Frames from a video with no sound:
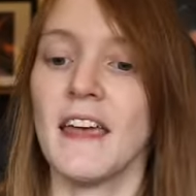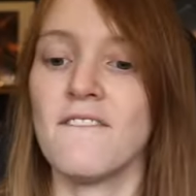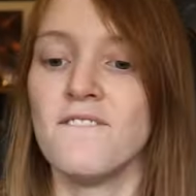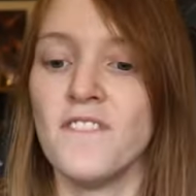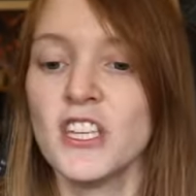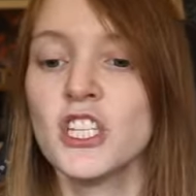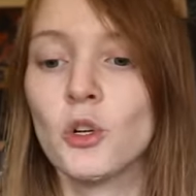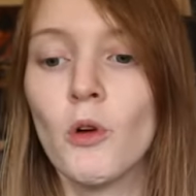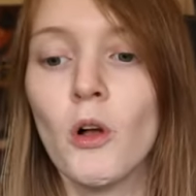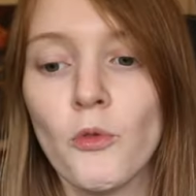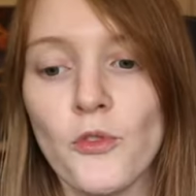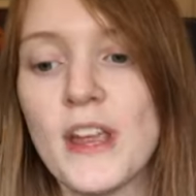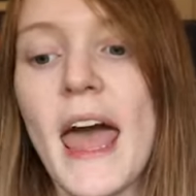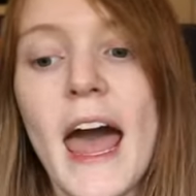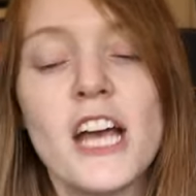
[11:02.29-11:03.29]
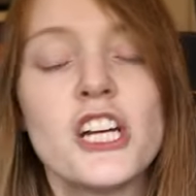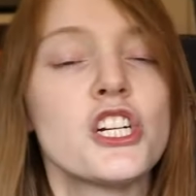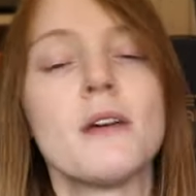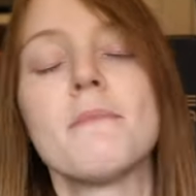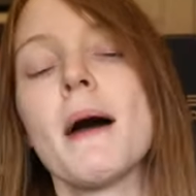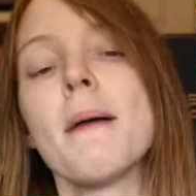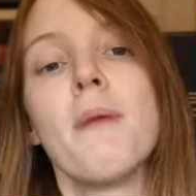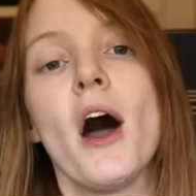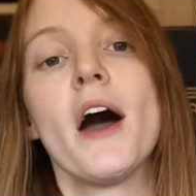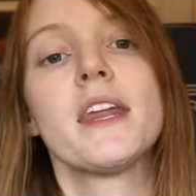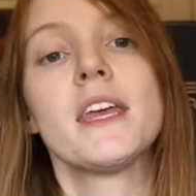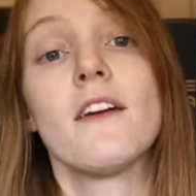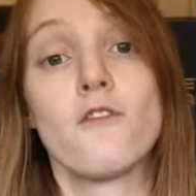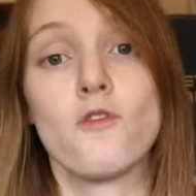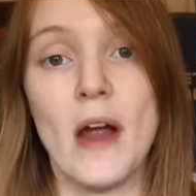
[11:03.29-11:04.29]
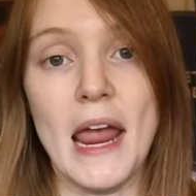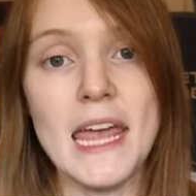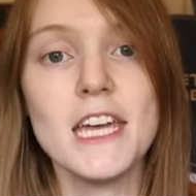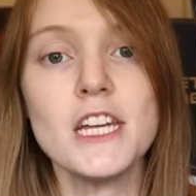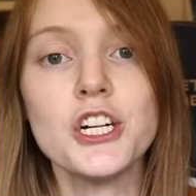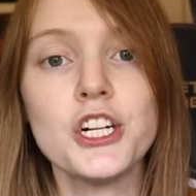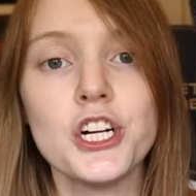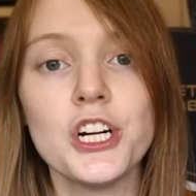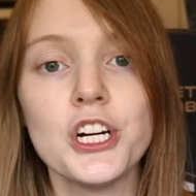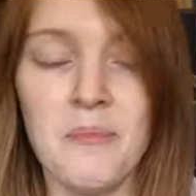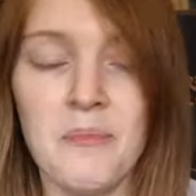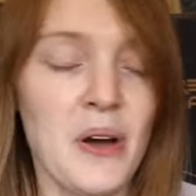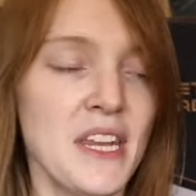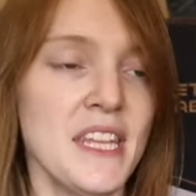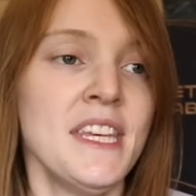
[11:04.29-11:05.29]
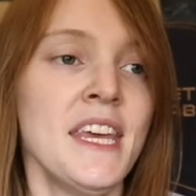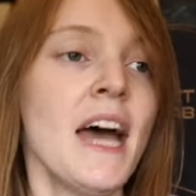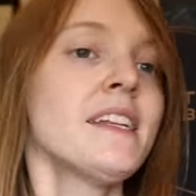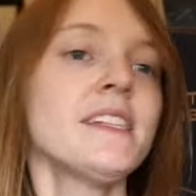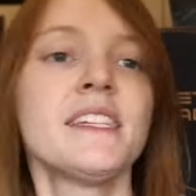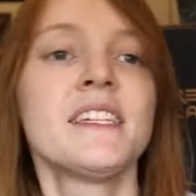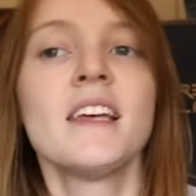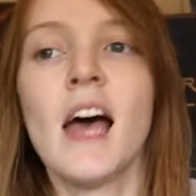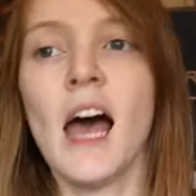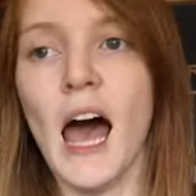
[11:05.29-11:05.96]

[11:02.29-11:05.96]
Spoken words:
a visceral reaction in my body of rage. But yet,